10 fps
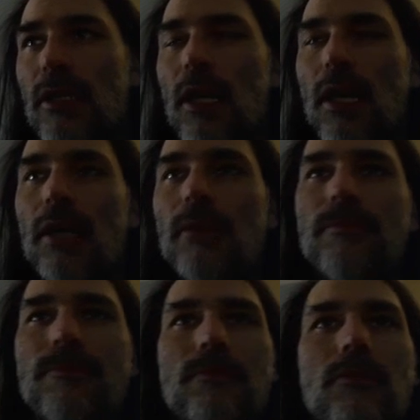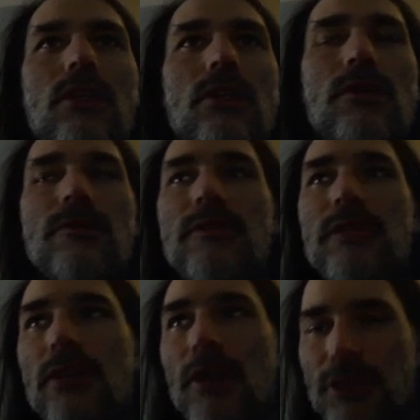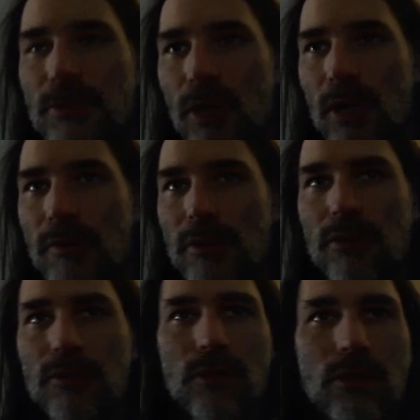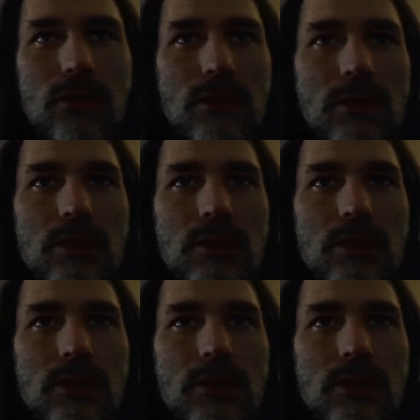You know, $15 in profits for,